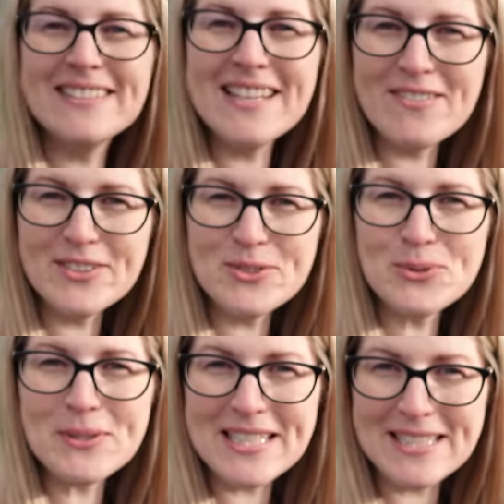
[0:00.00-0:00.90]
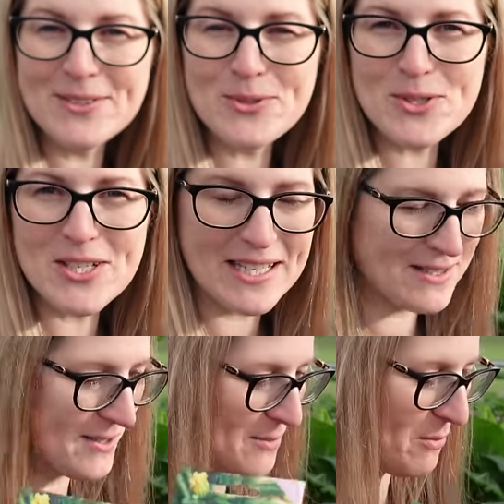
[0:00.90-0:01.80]
he never used to eat
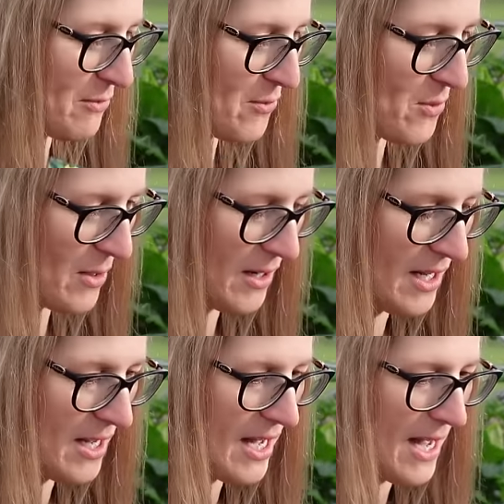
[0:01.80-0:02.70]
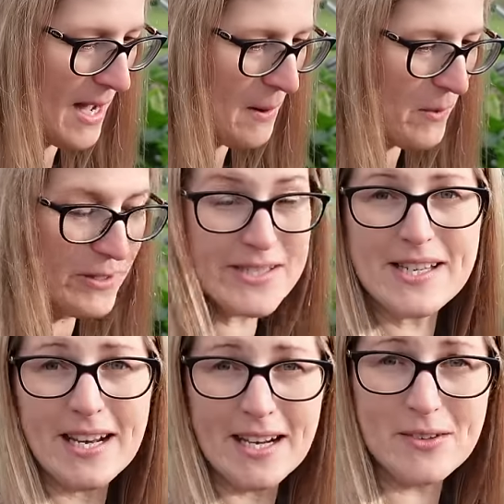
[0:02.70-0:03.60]
courgettes before um,
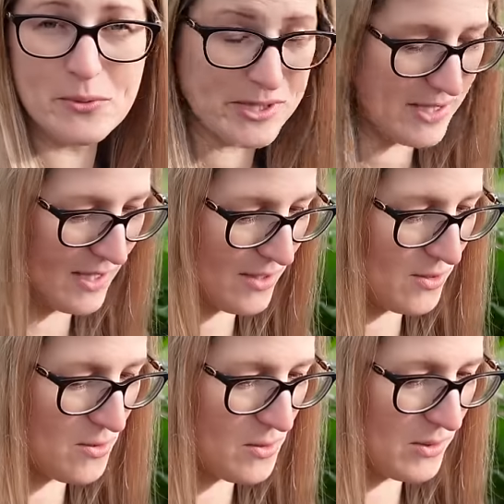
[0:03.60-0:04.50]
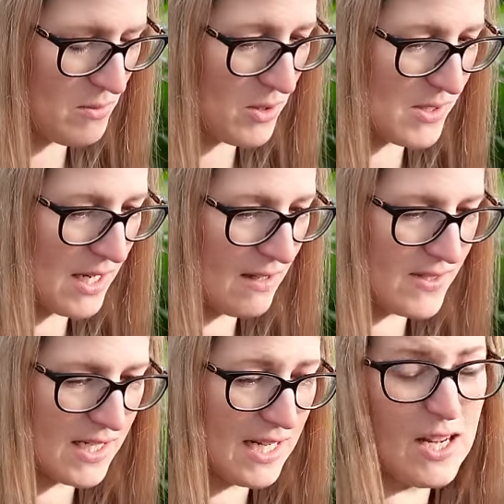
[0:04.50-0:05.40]
until we started to grow them
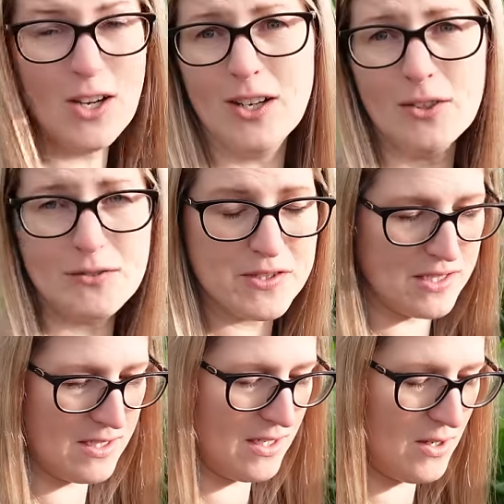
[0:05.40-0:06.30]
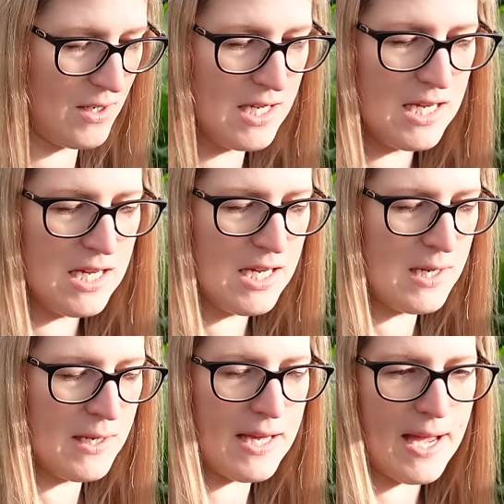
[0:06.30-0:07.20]
ourselves and he loves it now.
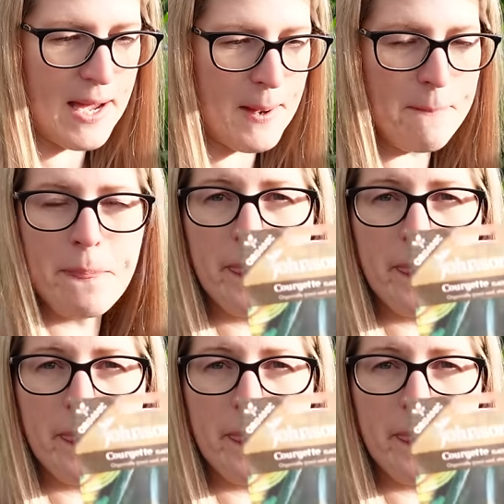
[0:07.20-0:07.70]
Um,